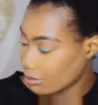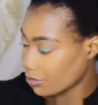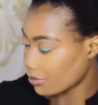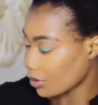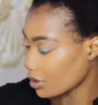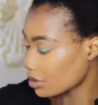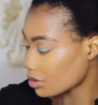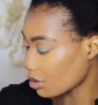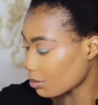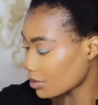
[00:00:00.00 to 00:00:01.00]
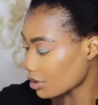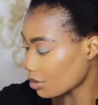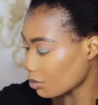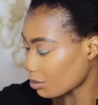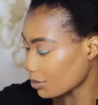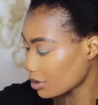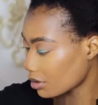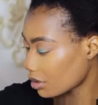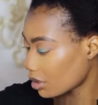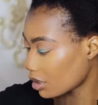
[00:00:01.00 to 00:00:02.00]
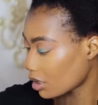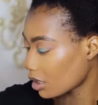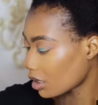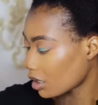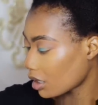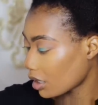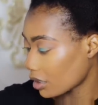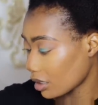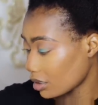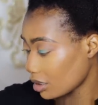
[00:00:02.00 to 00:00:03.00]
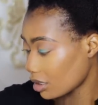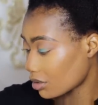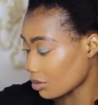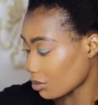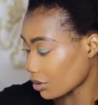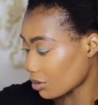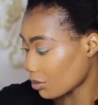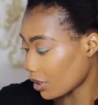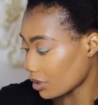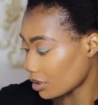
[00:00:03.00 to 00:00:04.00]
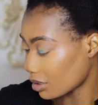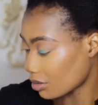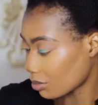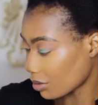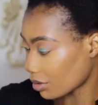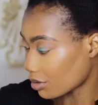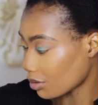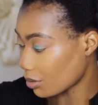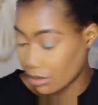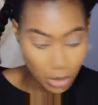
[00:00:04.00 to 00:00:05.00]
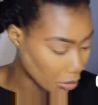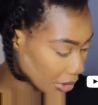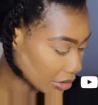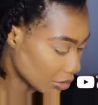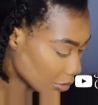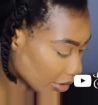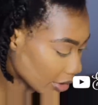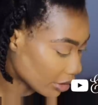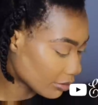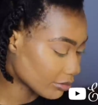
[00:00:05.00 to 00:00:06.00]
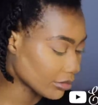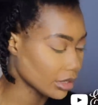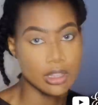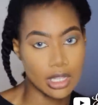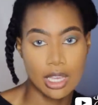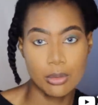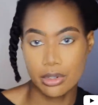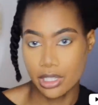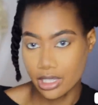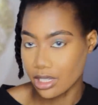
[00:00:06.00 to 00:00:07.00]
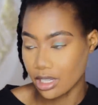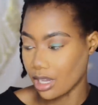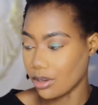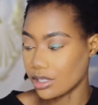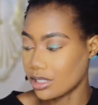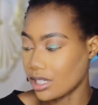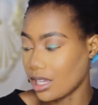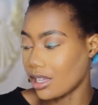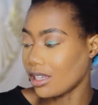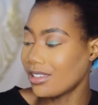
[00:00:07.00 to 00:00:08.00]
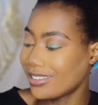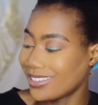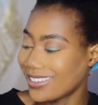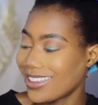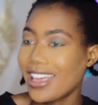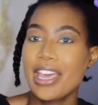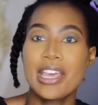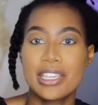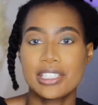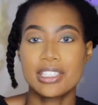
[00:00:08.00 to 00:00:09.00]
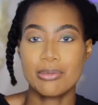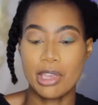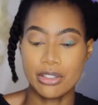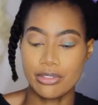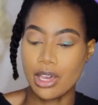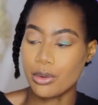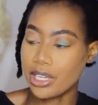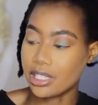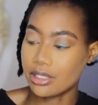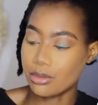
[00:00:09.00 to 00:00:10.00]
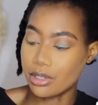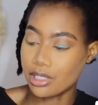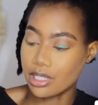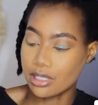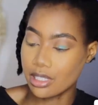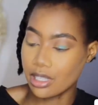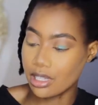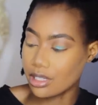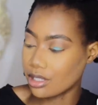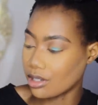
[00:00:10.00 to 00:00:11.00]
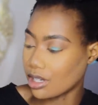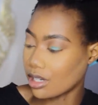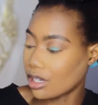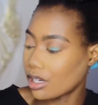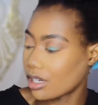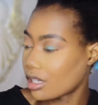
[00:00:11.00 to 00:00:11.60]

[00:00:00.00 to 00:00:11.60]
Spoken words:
I'm a very determined young woman, and I need it to work the way I need it to work, so it's going to work. That one I can guarantee. It's just a matter of how we get it to work that's the issue here.